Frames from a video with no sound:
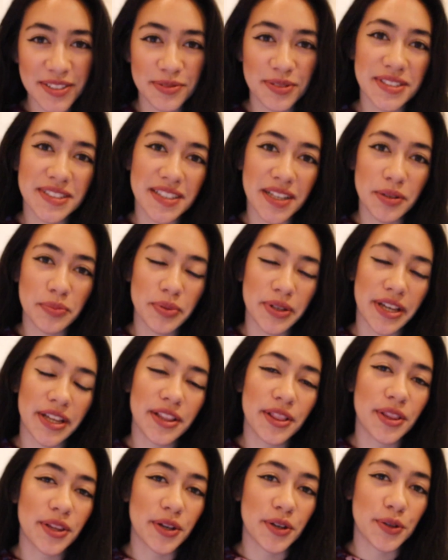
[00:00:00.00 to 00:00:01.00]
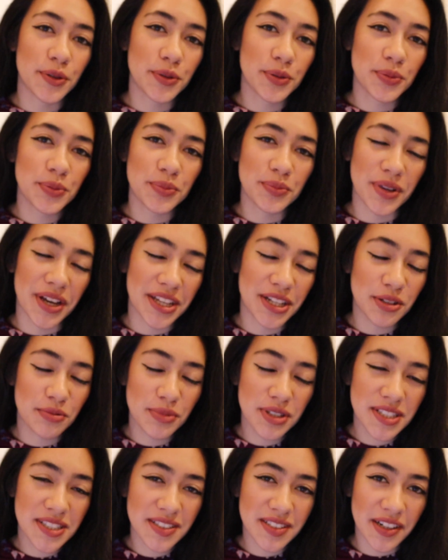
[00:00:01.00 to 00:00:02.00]
what's up? Hello, my name
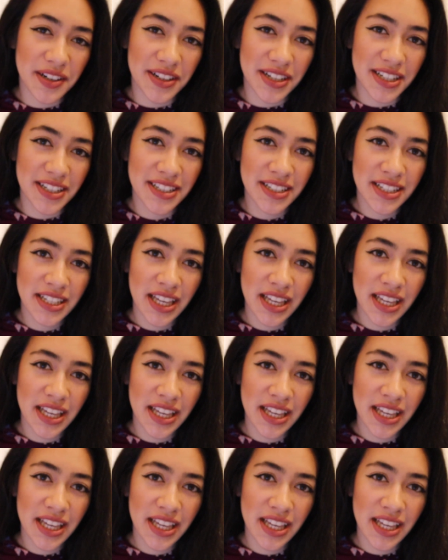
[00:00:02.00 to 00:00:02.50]
is Sarah,